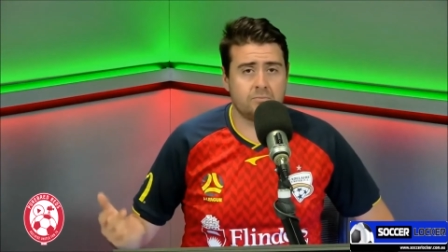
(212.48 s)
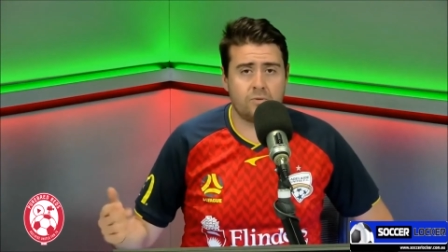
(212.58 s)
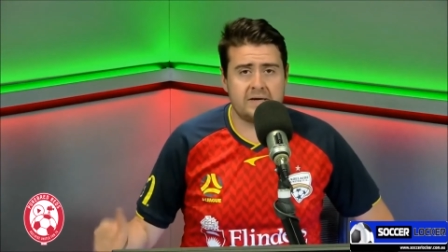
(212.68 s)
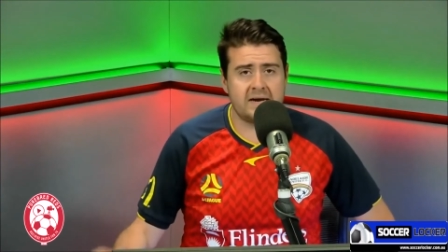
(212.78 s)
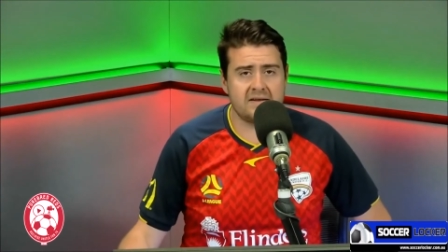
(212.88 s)

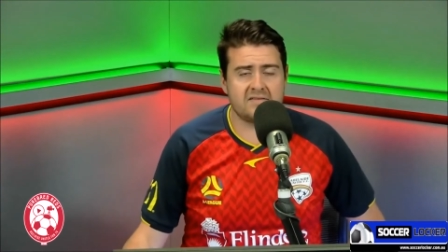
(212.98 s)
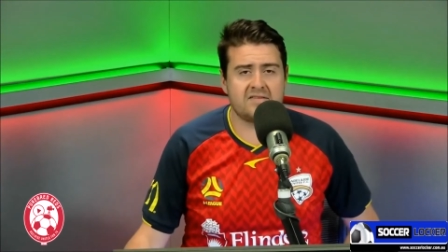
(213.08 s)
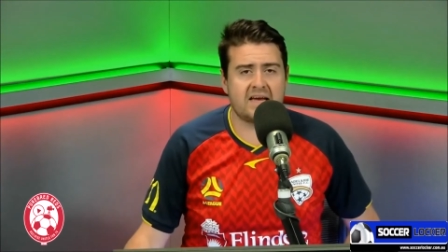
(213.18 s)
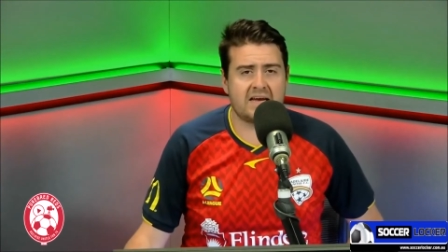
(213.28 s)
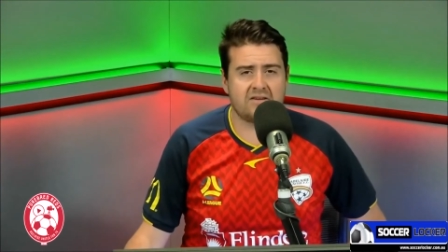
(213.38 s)
we needed to
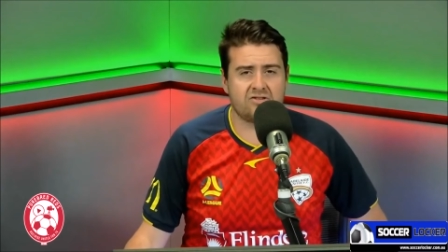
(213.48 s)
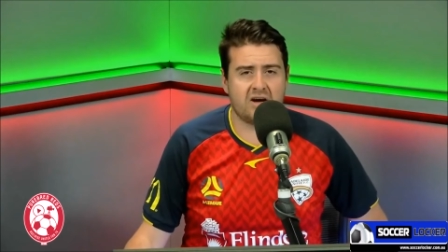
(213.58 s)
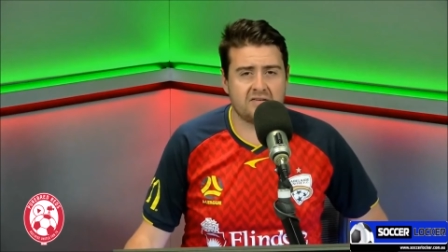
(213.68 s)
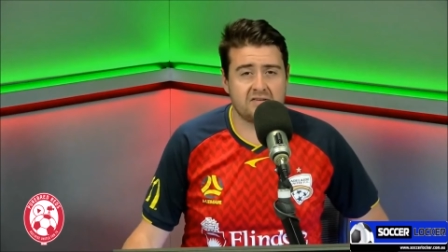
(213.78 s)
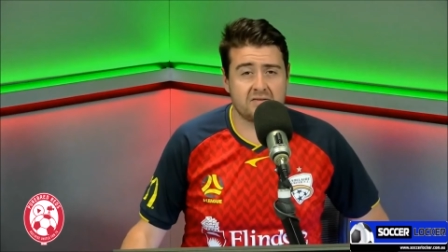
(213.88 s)
take our
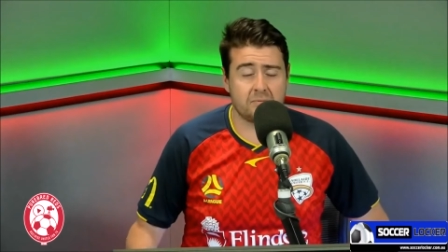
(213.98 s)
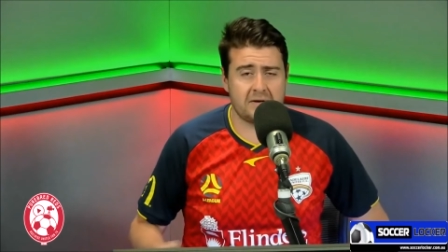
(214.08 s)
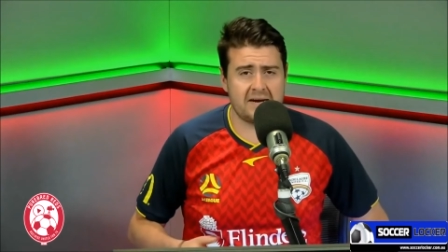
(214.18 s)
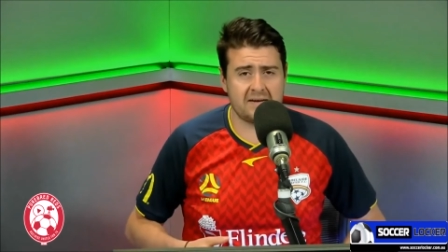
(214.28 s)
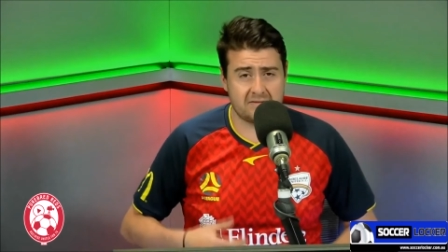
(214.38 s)
chances and we
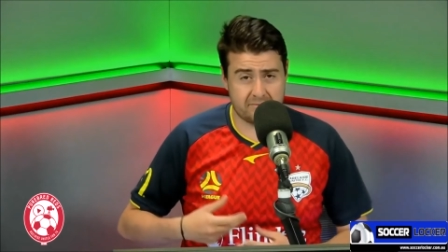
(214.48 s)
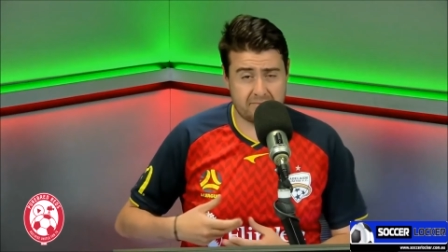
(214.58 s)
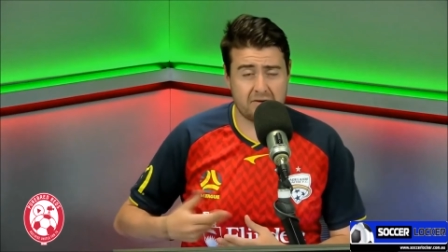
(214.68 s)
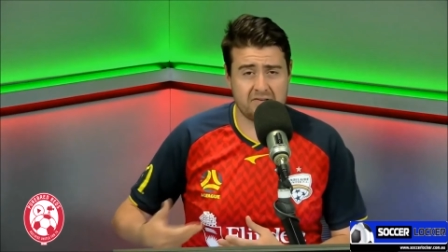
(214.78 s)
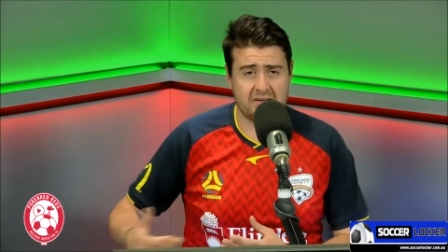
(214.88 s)
needed to
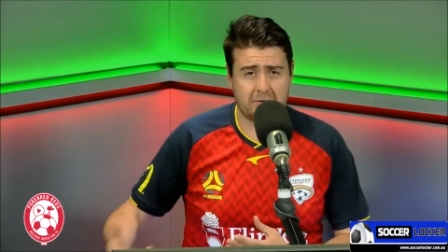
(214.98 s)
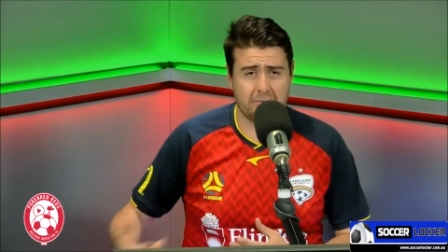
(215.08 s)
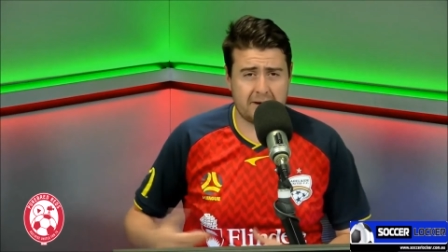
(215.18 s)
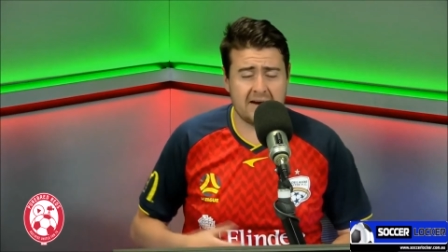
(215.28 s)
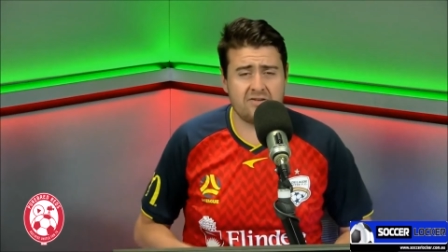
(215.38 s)
firstly
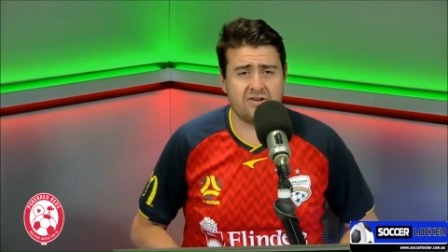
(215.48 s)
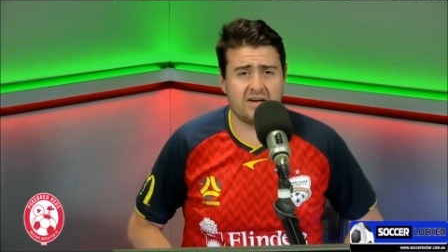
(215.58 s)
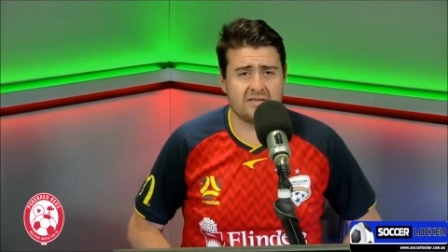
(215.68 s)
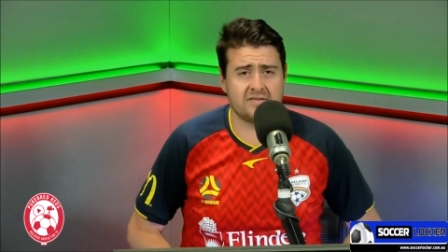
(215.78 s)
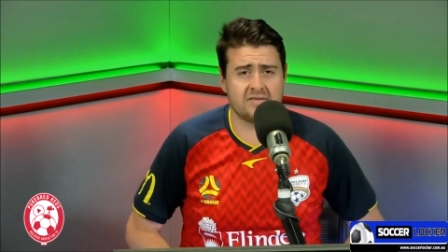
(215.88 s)
create
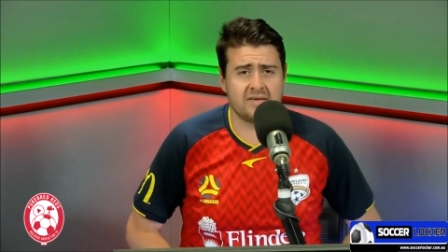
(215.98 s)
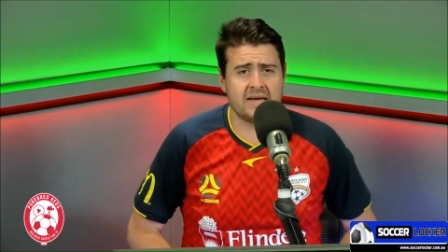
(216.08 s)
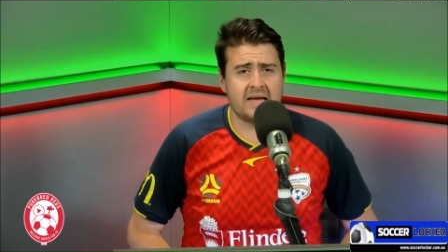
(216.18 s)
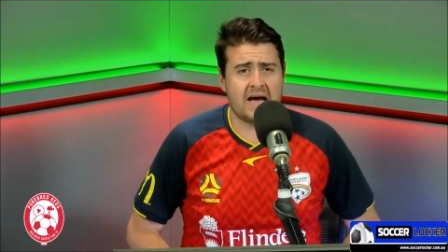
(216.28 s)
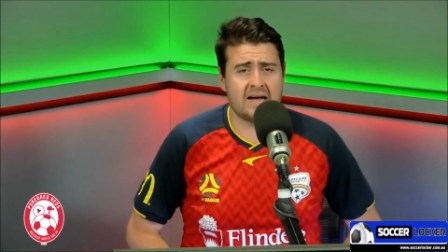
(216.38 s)
chances
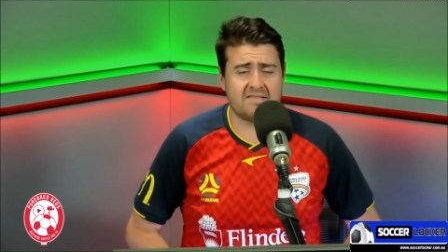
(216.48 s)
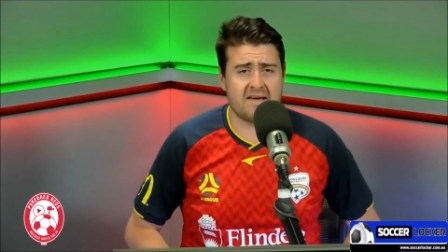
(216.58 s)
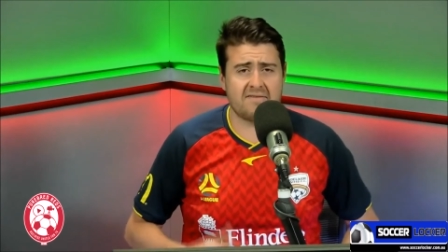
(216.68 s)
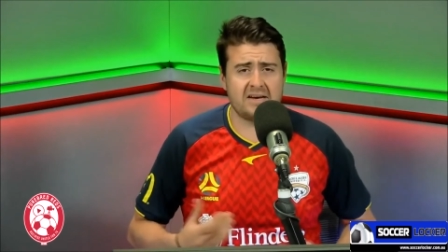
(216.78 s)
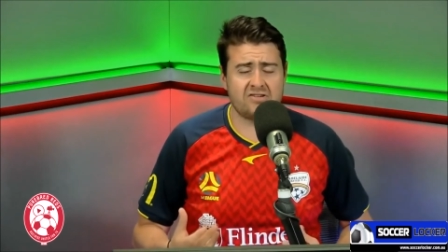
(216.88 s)
uh, to
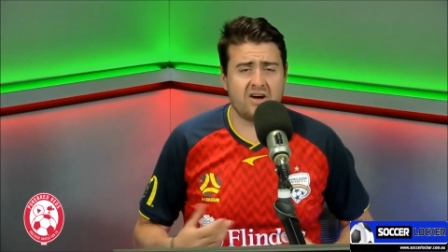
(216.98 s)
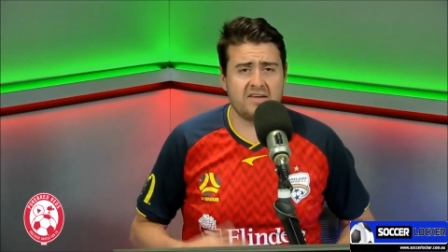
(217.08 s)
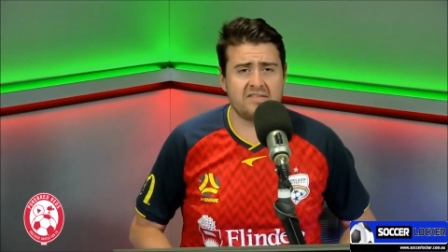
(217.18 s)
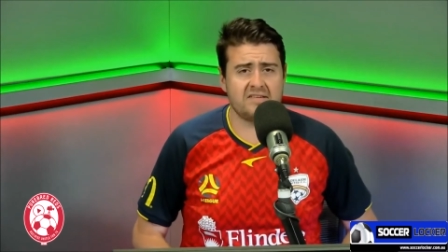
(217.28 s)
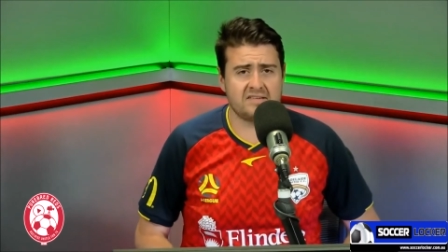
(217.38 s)
have any
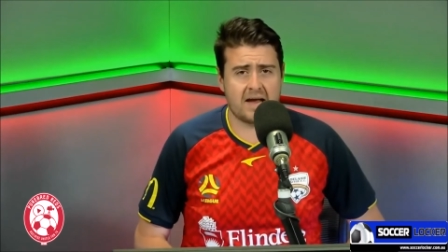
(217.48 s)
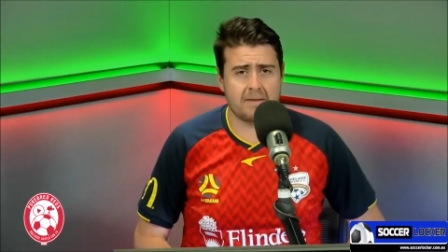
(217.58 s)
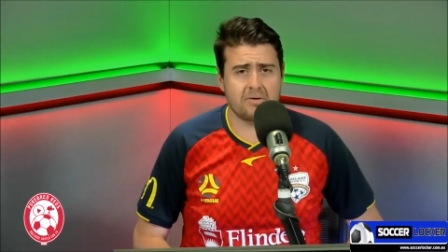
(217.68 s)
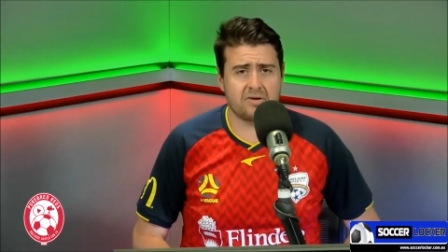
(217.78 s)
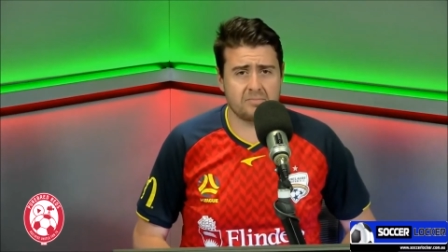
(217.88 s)
chance in this
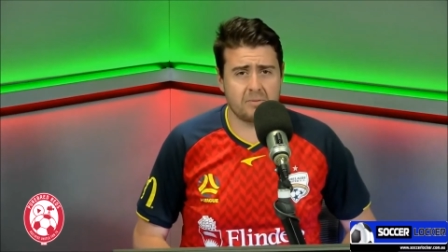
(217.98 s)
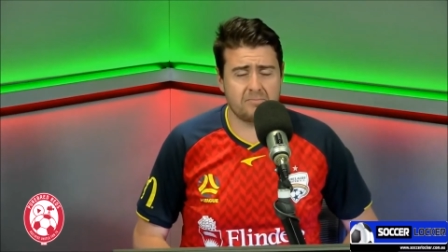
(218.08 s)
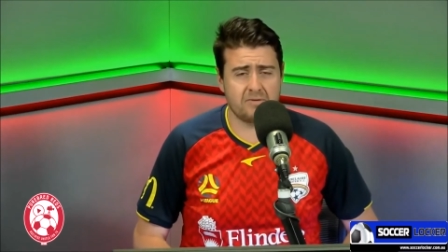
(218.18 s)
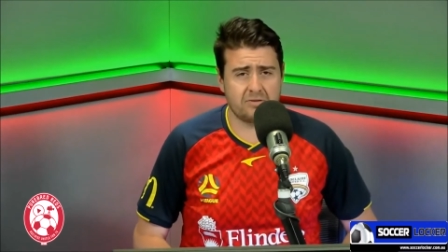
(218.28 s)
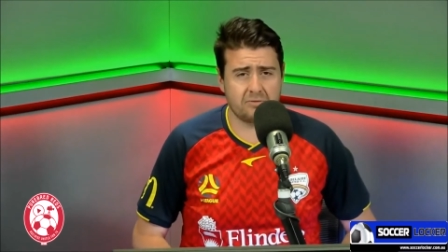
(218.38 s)
game because
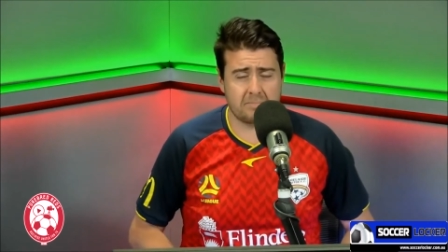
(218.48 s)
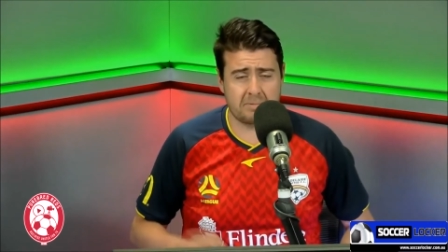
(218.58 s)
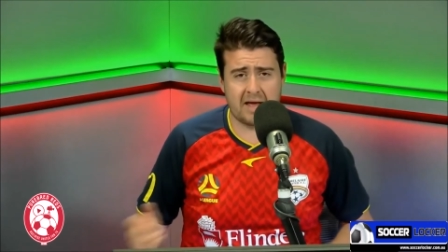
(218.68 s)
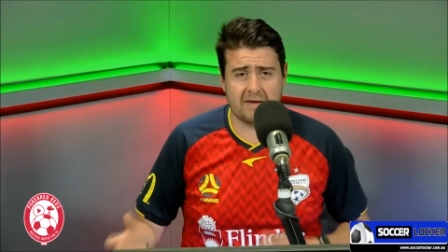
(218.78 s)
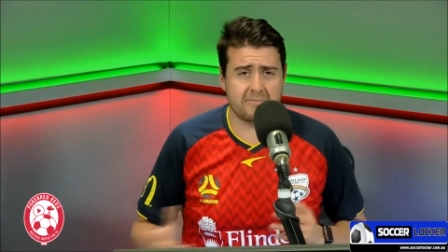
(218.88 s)
Melbourne Victory,
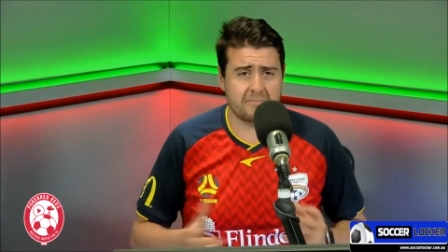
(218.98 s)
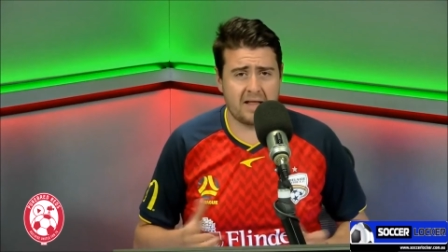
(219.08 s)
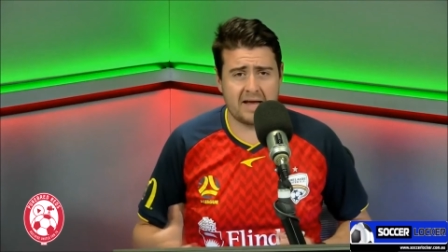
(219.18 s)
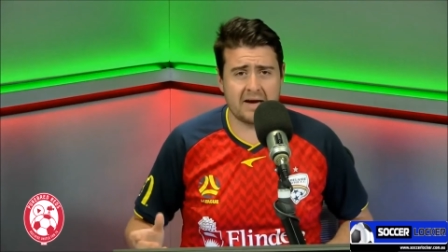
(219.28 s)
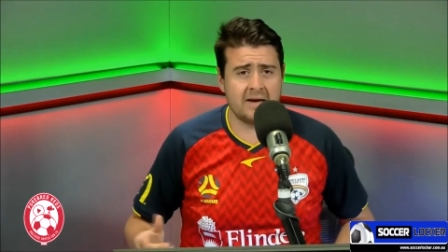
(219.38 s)
player for
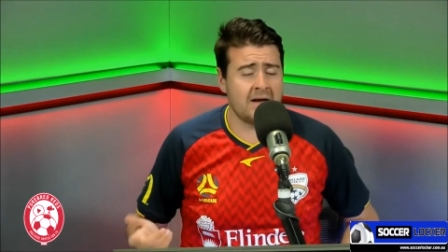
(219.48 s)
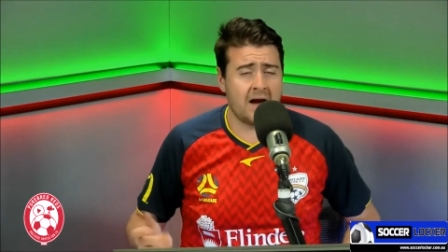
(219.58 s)
player,